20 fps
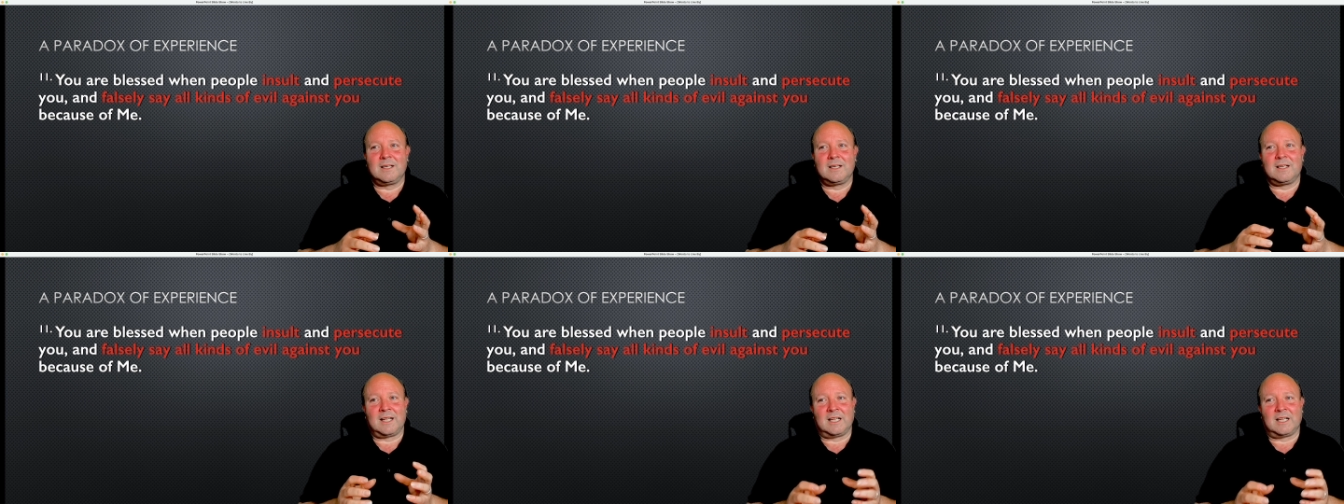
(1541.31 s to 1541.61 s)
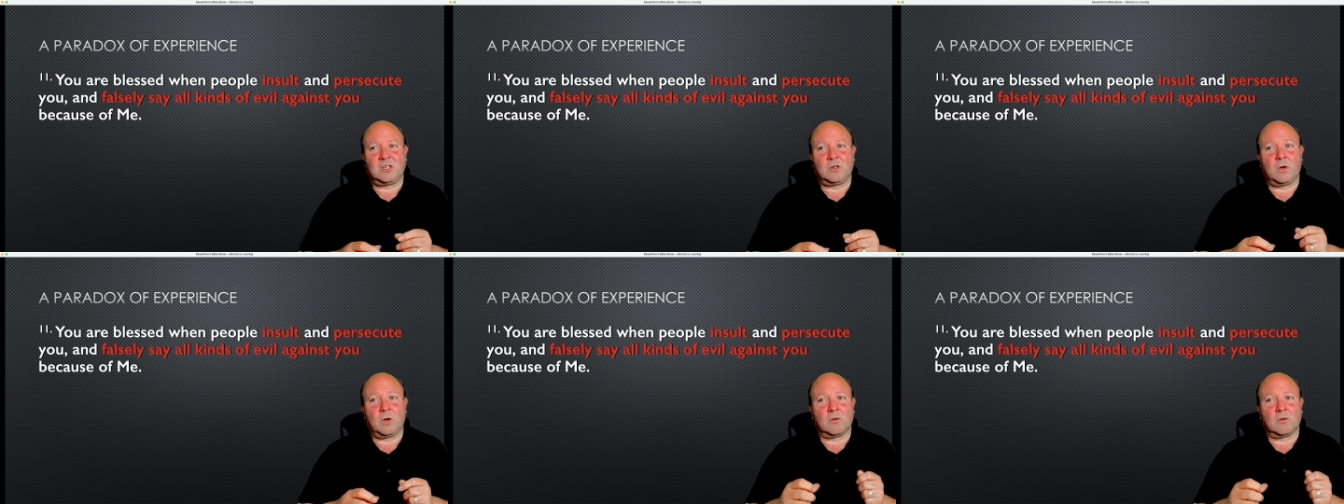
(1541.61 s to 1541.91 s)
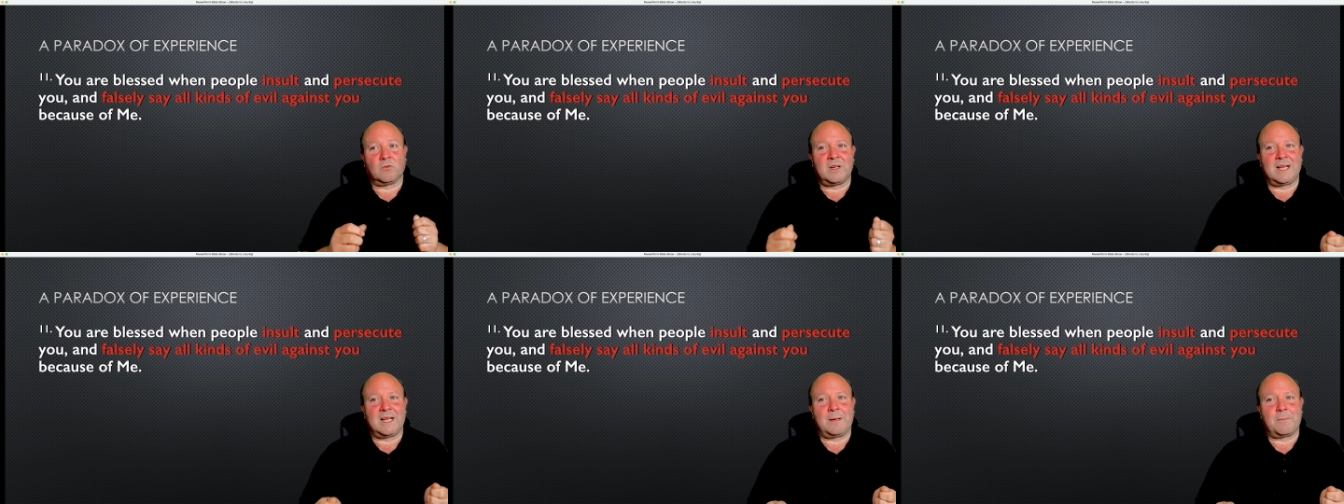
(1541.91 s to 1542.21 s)
then you are
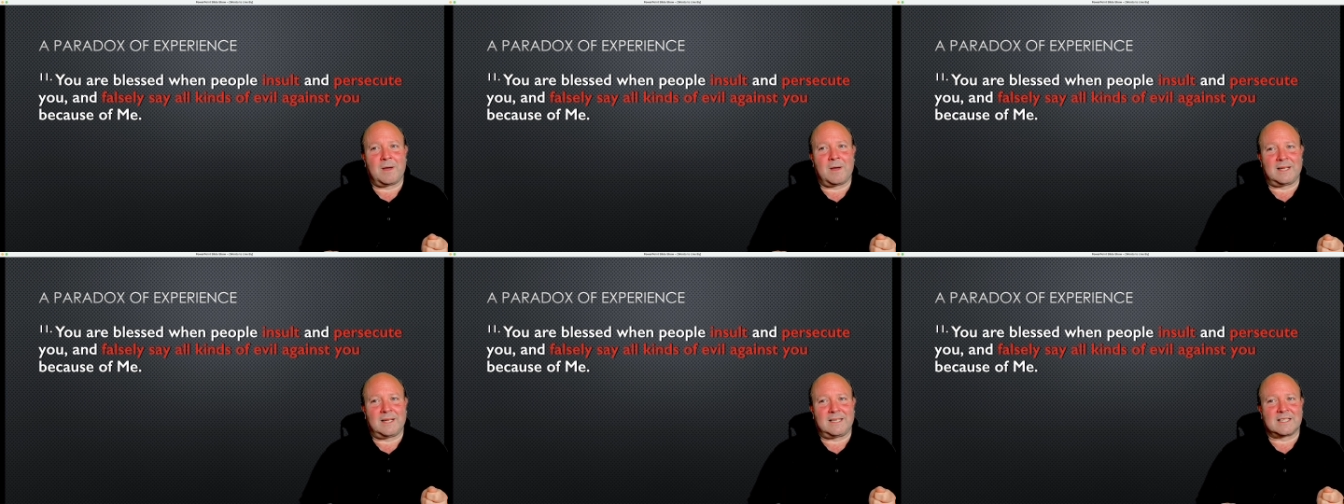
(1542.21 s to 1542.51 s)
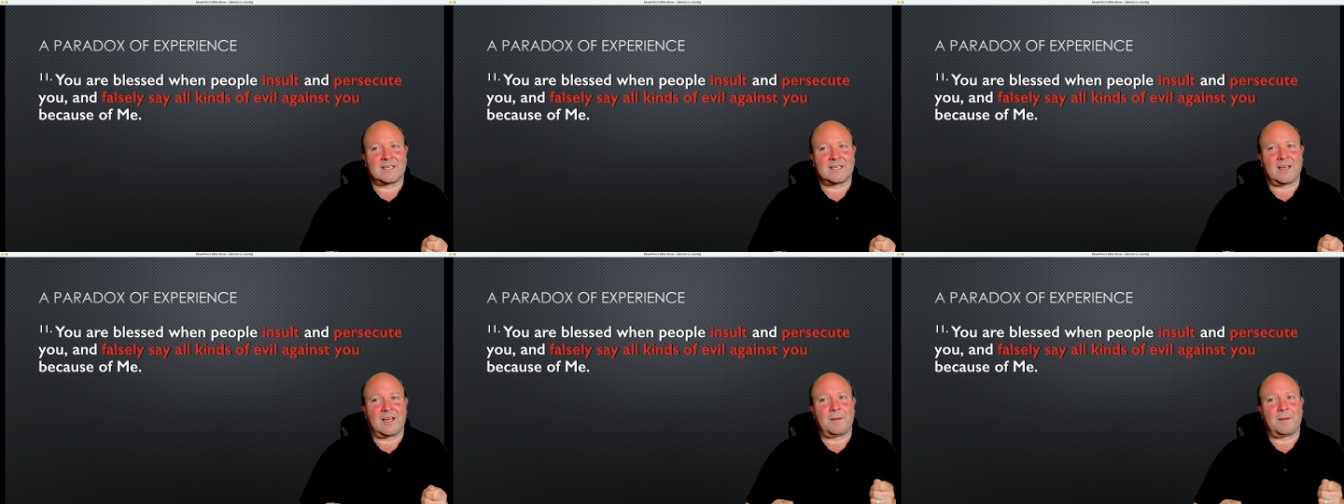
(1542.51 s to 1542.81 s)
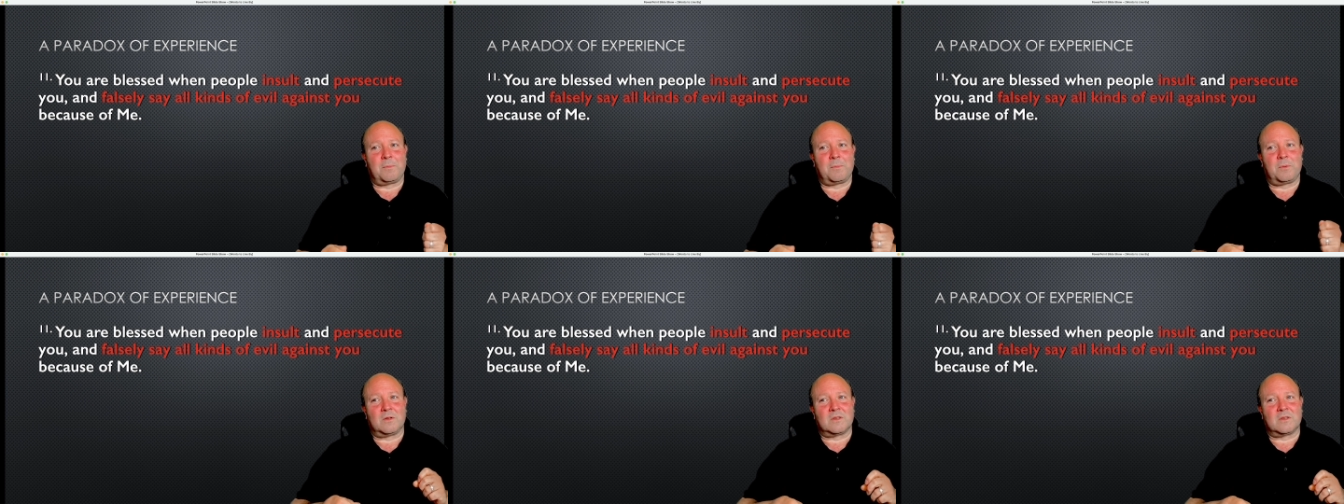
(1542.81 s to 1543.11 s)
really my
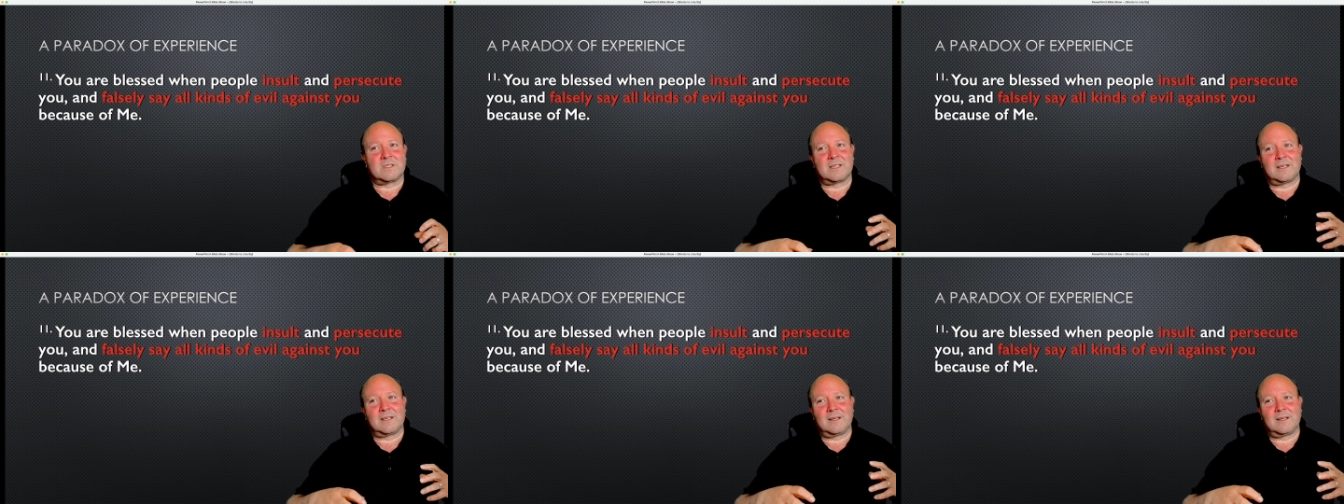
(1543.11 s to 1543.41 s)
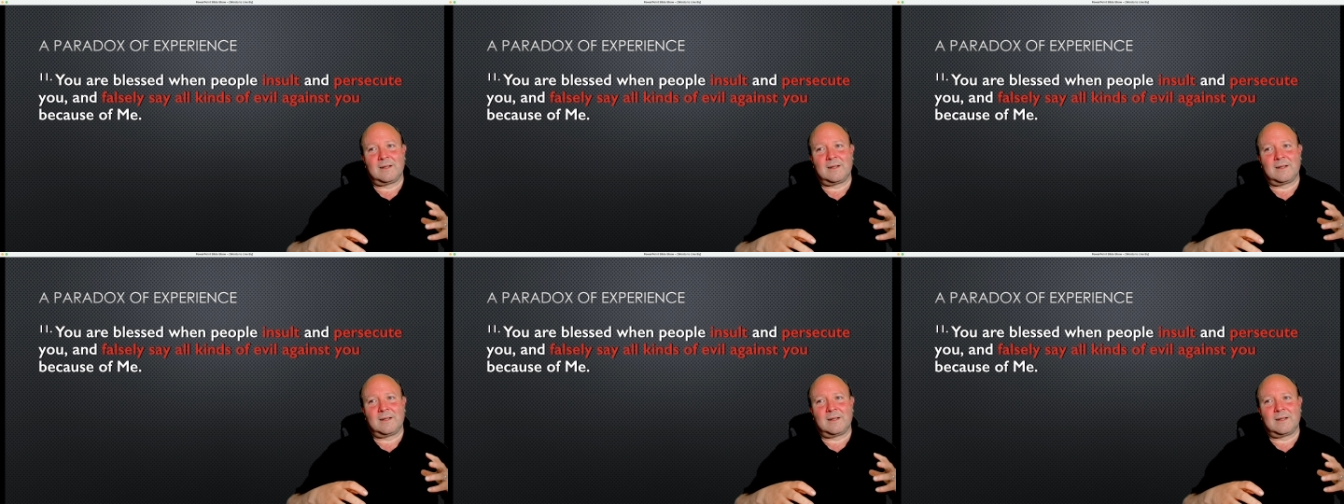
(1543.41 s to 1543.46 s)
disciples,